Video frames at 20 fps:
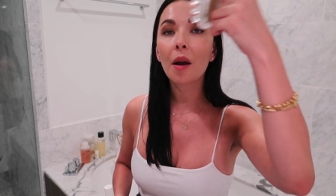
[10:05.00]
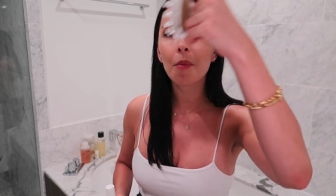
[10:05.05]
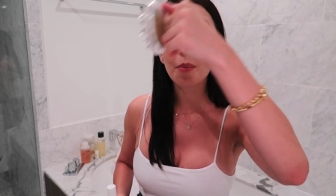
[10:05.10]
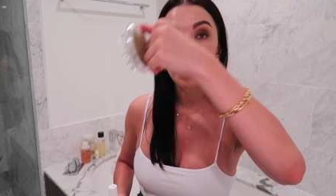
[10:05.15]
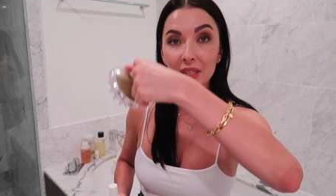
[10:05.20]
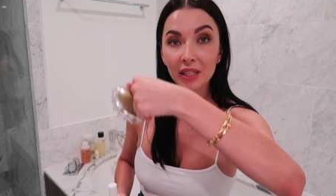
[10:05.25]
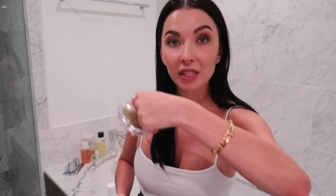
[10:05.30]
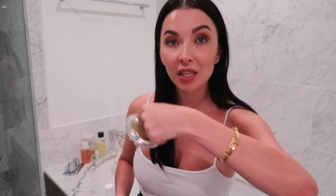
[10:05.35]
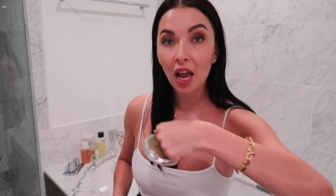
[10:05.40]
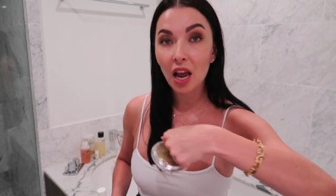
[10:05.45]
I
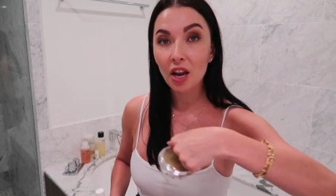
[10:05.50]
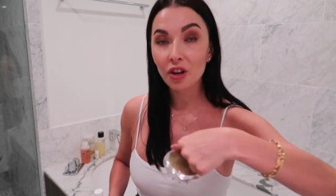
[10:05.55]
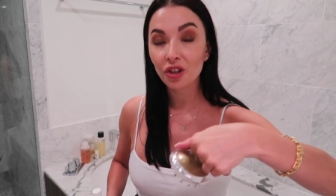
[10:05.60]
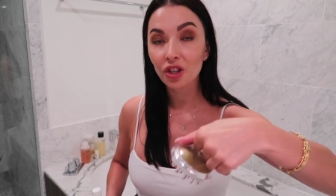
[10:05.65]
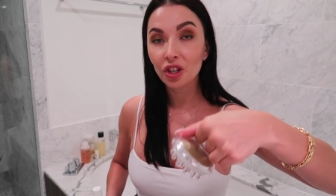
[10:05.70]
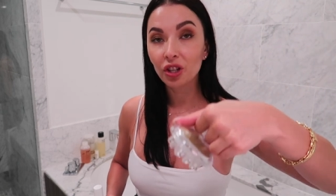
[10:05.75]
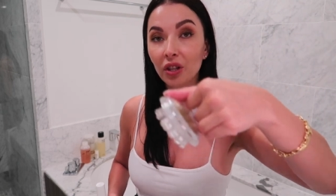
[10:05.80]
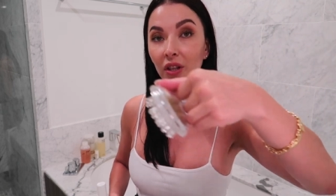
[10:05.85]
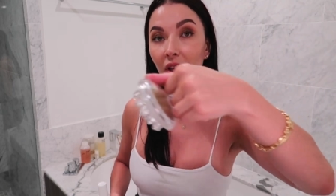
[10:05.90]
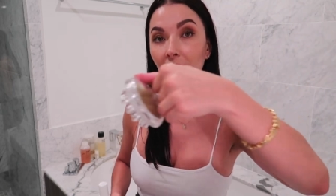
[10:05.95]
massage
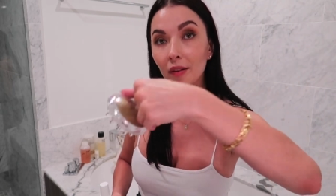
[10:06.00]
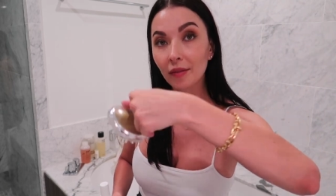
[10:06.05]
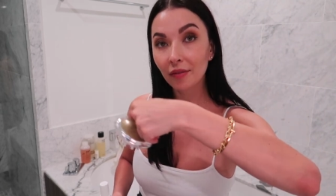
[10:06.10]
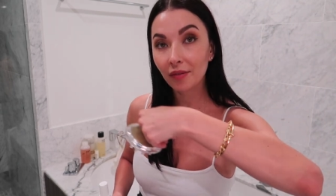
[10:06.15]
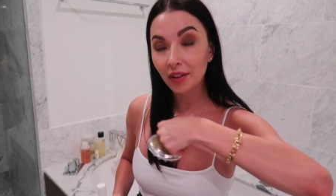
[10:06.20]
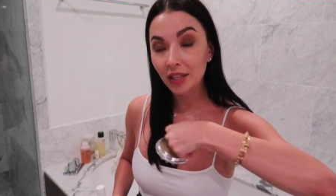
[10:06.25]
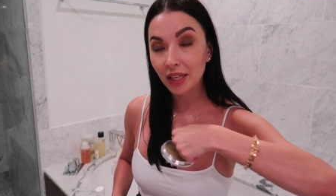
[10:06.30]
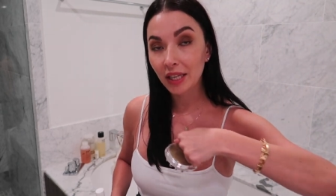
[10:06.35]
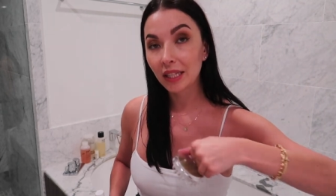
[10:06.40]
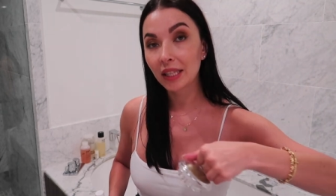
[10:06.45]
it
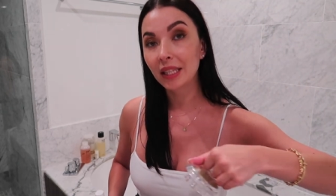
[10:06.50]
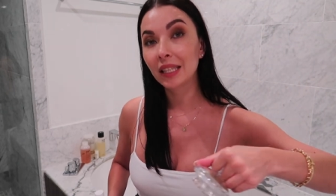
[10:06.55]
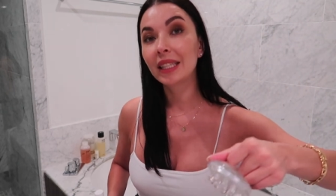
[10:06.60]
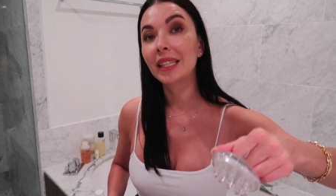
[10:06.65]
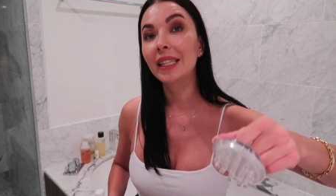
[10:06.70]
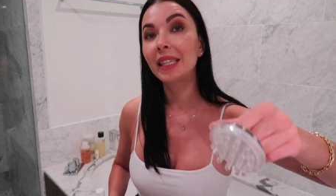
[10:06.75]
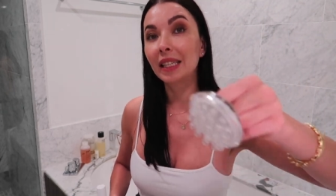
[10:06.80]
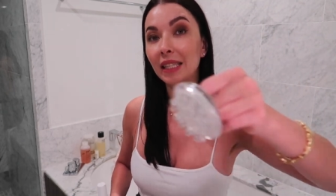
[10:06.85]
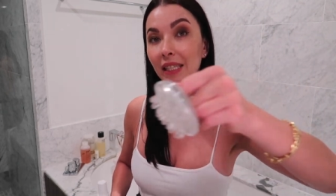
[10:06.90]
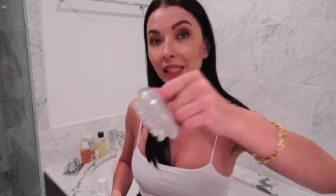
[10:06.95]
with
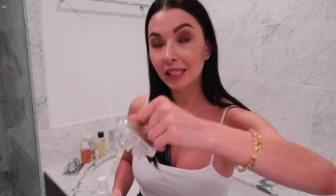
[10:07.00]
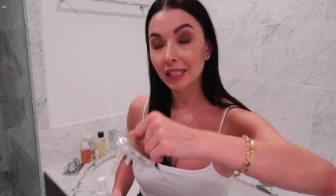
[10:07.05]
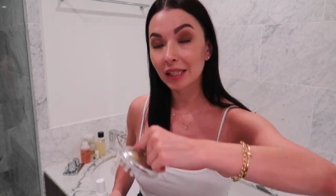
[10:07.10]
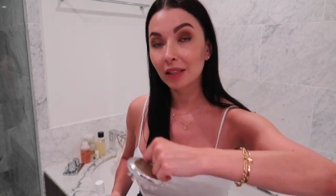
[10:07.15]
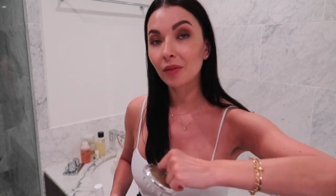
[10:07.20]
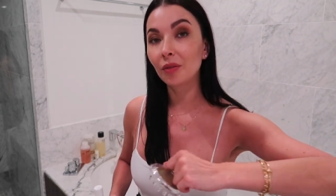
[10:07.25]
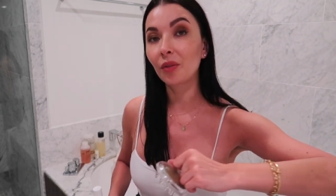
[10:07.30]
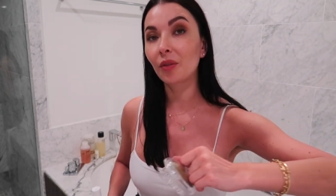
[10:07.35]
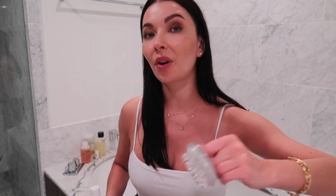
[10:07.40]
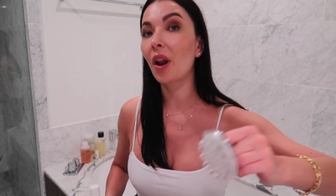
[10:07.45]
this
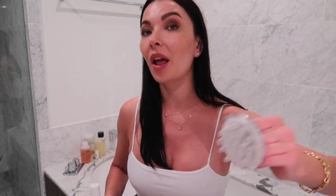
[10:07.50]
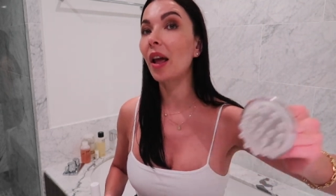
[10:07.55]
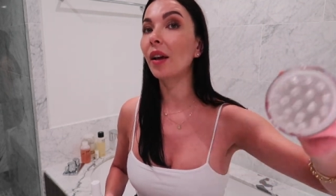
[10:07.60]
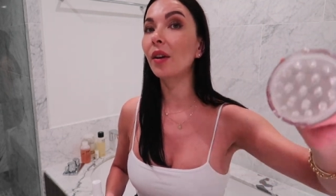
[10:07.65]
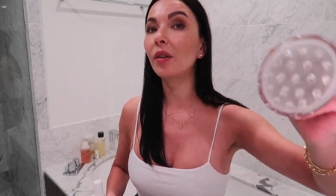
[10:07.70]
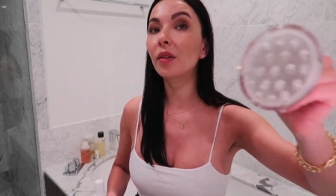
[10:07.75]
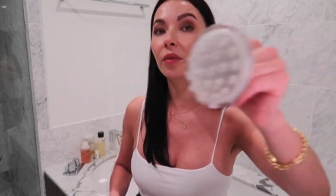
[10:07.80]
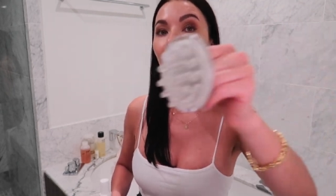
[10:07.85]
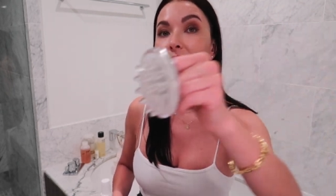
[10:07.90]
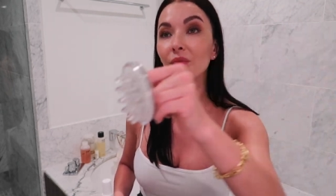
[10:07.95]
for like
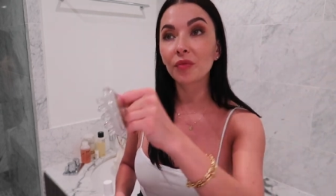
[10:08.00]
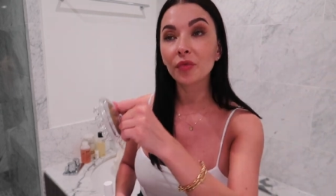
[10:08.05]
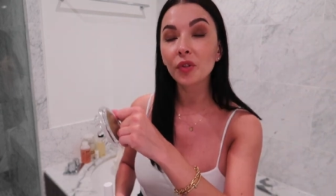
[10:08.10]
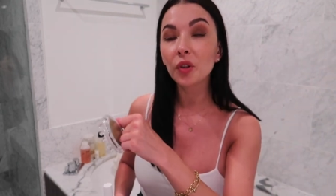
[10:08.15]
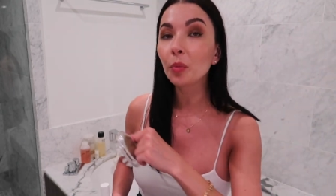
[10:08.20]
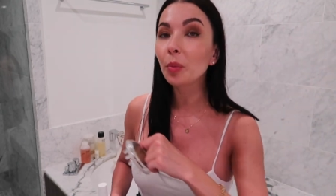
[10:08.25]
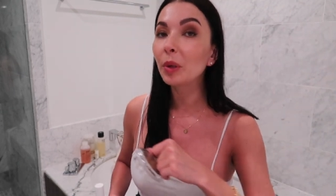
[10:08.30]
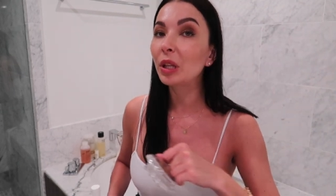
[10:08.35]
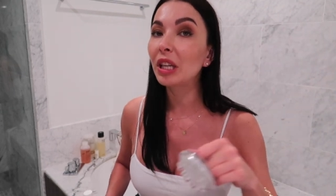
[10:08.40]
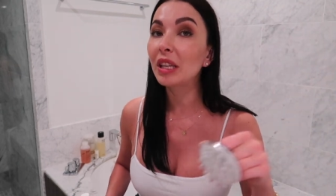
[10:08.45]
a
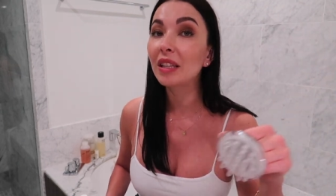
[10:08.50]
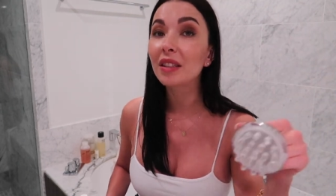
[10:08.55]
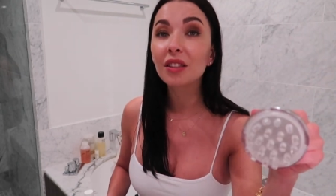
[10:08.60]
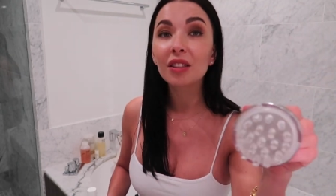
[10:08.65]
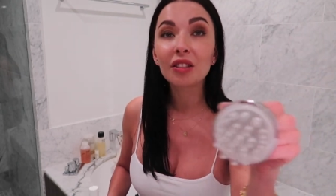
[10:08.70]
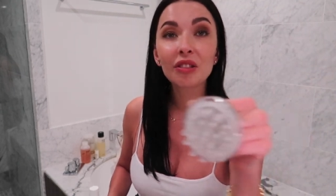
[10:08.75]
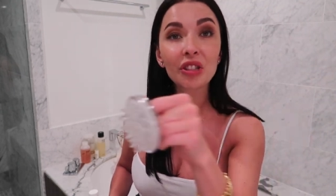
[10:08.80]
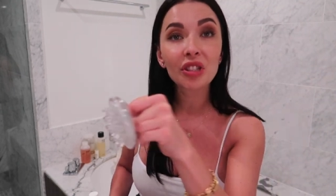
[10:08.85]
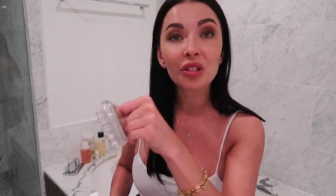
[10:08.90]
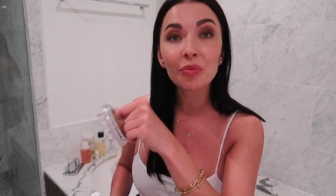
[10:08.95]
few
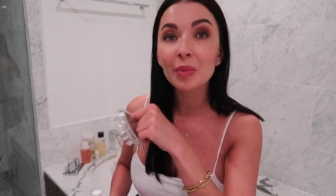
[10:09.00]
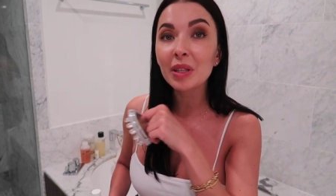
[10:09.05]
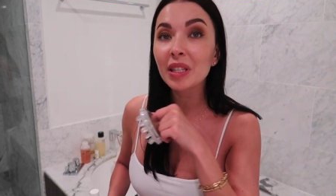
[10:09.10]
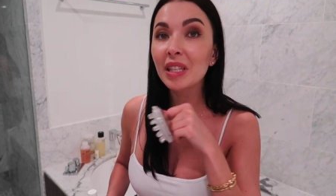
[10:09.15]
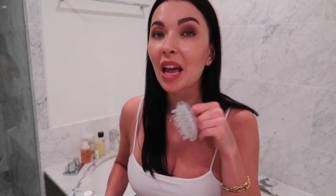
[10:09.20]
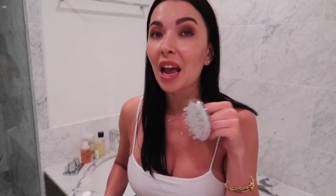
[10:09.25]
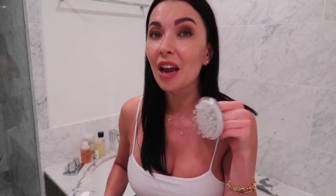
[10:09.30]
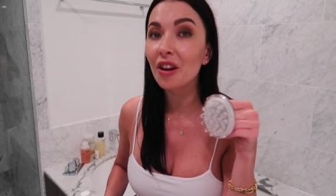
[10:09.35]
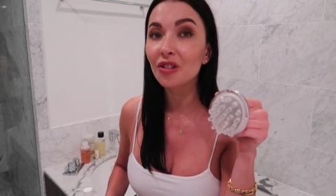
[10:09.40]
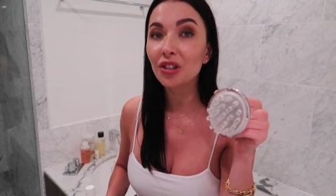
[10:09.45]
minutes just
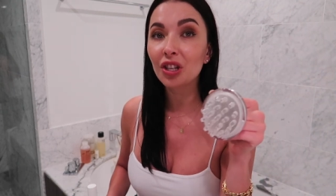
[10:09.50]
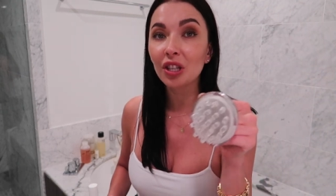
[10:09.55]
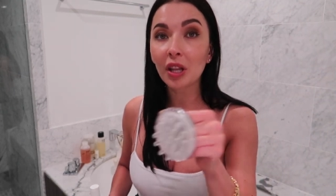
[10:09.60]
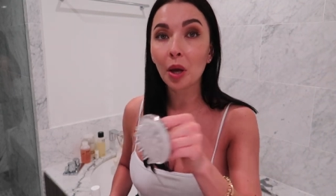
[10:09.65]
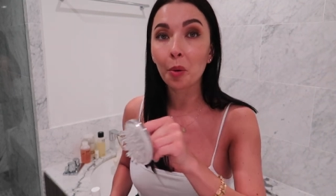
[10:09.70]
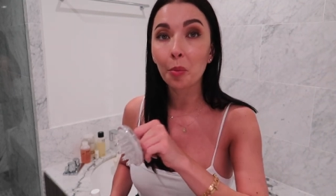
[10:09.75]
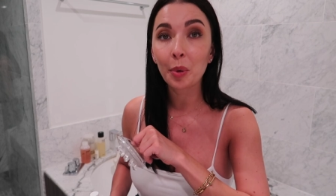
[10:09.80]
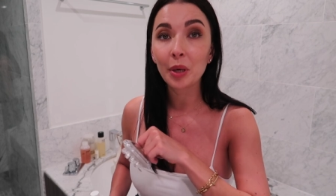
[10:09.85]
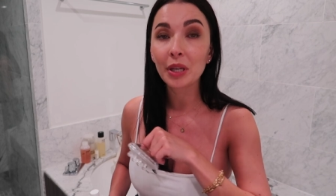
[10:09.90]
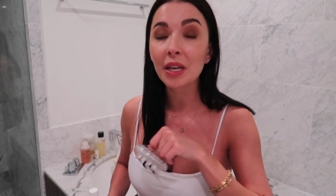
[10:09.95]
massage it
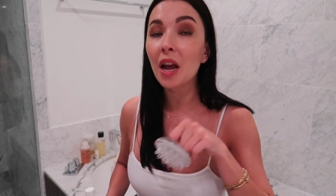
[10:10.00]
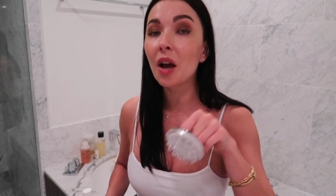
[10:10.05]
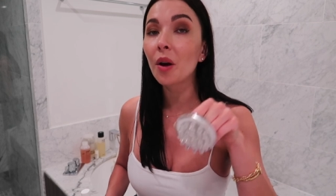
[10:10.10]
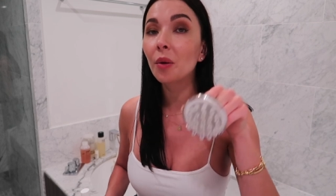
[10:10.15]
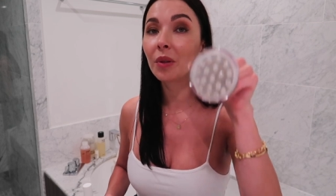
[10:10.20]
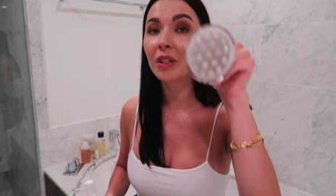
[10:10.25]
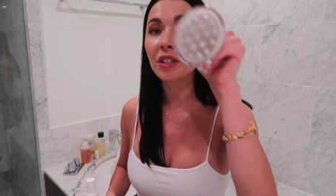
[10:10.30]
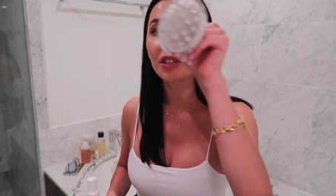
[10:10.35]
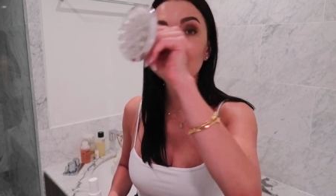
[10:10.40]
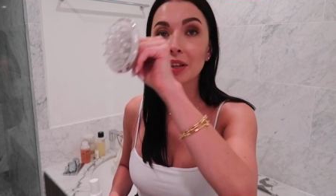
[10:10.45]
up and
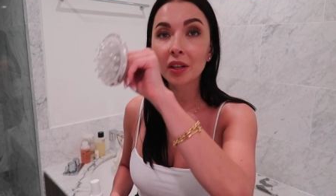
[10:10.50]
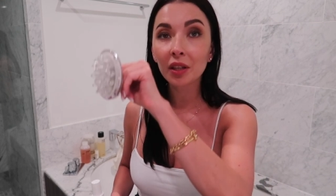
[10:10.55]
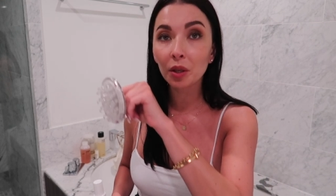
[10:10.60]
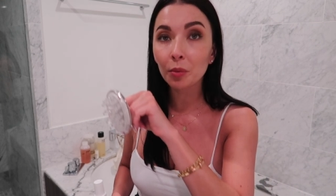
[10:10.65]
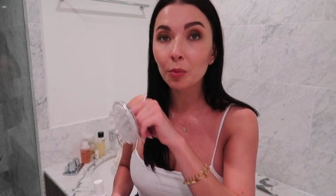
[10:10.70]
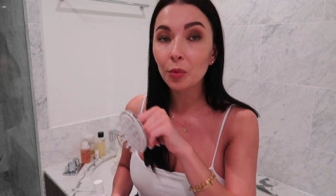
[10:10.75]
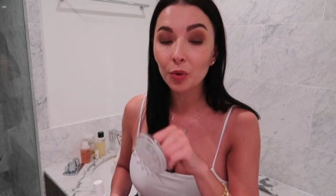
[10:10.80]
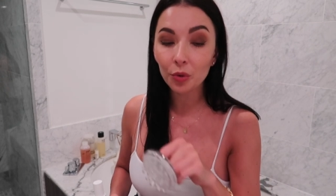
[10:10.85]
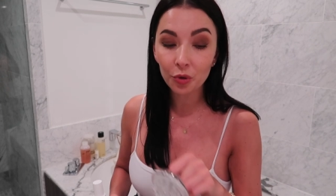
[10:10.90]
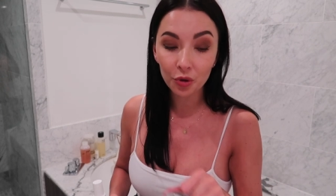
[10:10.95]
down circle
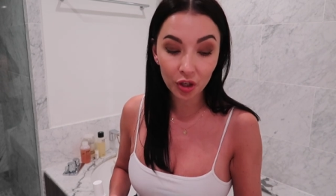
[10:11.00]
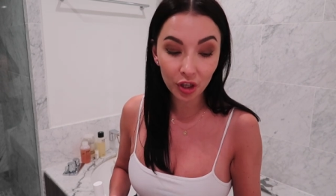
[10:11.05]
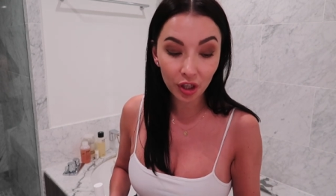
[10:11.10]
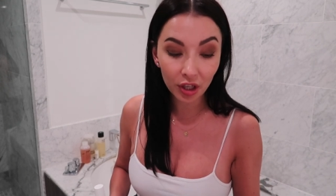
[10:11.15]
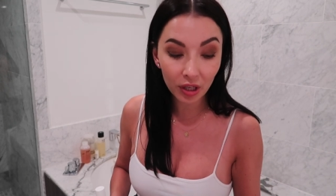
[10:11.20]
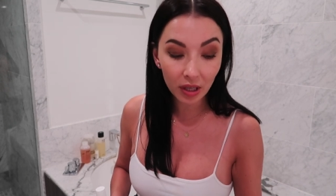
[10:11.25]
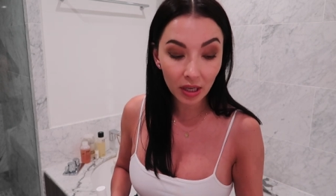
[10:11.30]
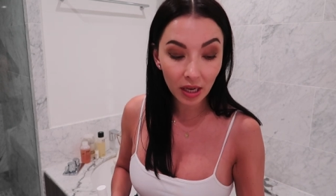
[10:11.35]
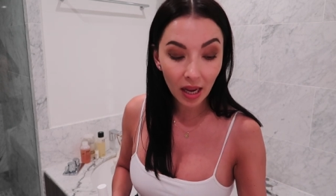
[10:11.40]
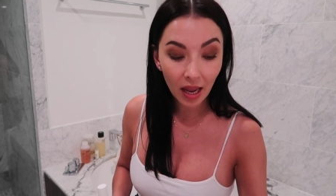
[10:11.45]

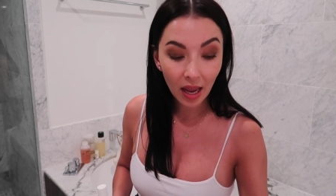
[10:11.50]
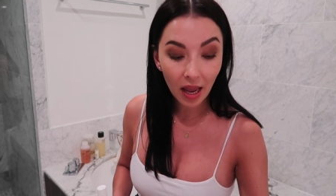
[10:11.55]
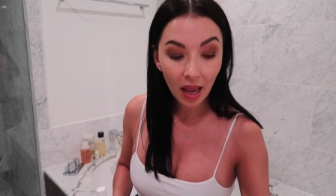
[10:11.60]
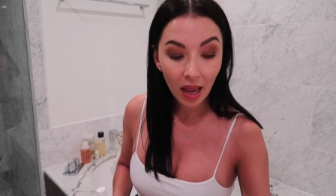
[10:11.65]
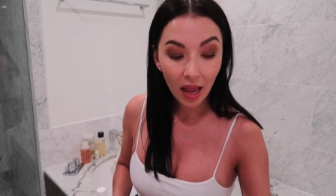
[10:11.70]
motion